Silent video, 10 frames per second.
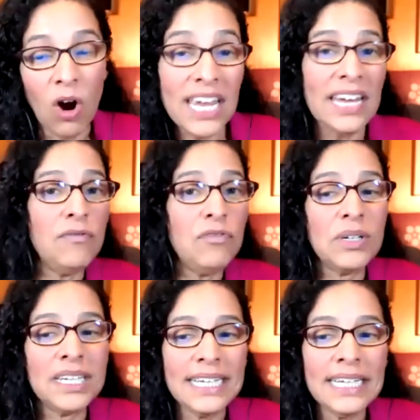and if you
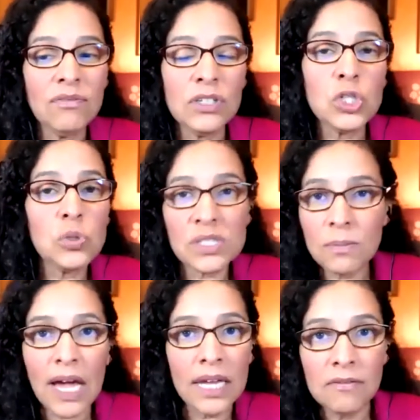can even do some
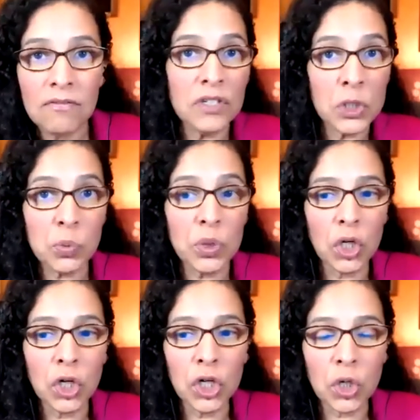kind of visual
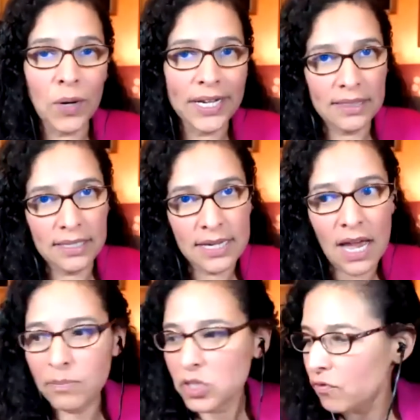hook right at the
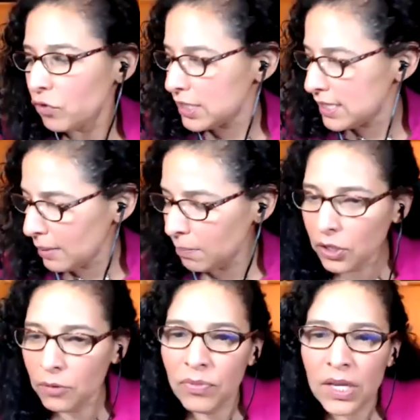top. So for
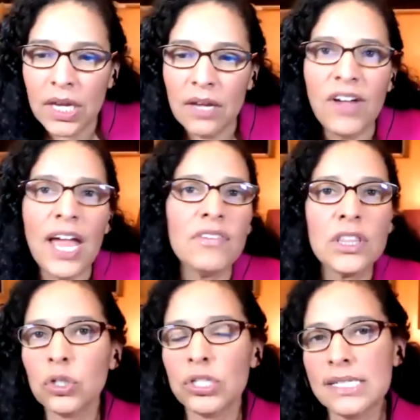example, if I have a
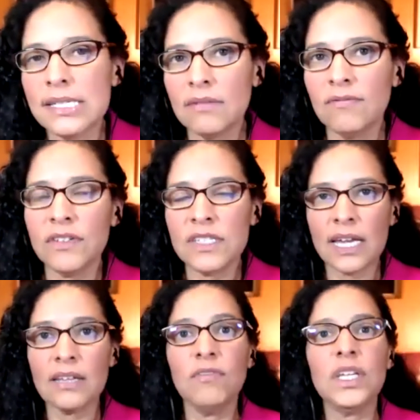thirty second
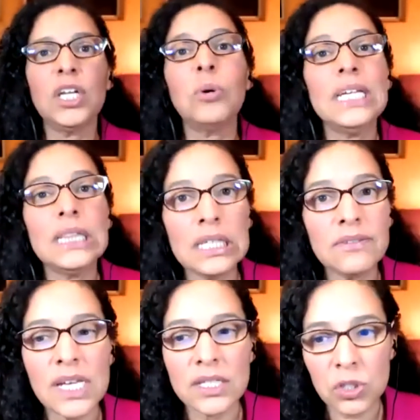video and it
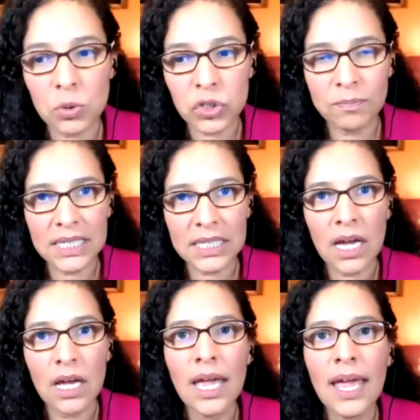lives on social
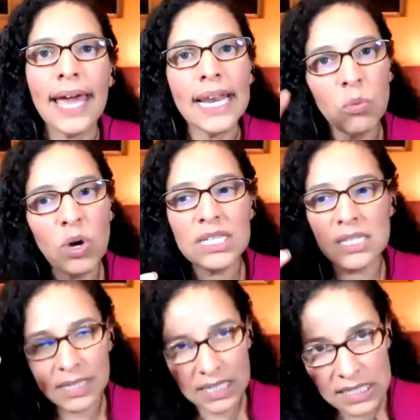media and I want
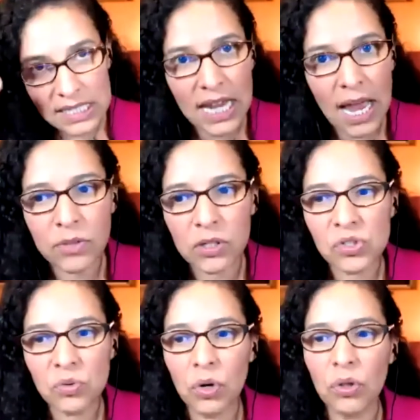somebody to stop their
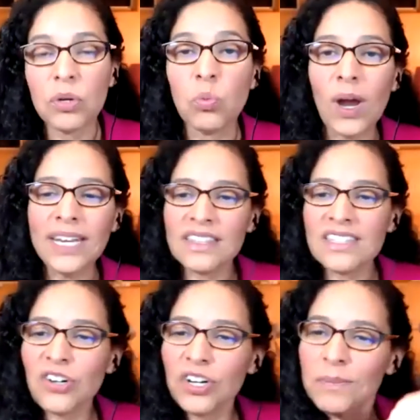scroll, then right at the
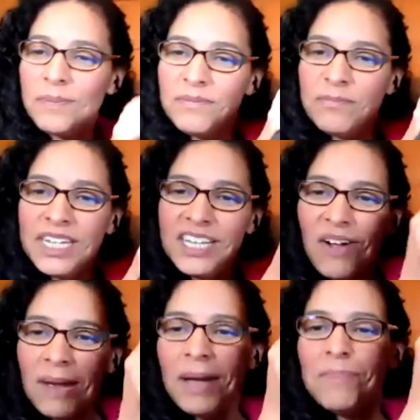start of the video,
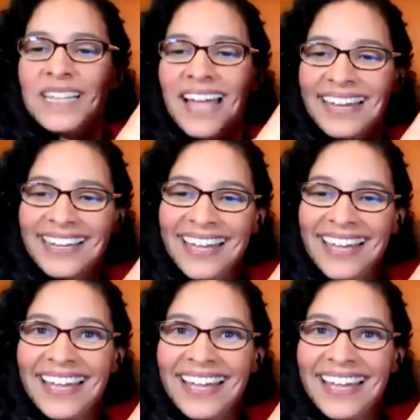I might be like,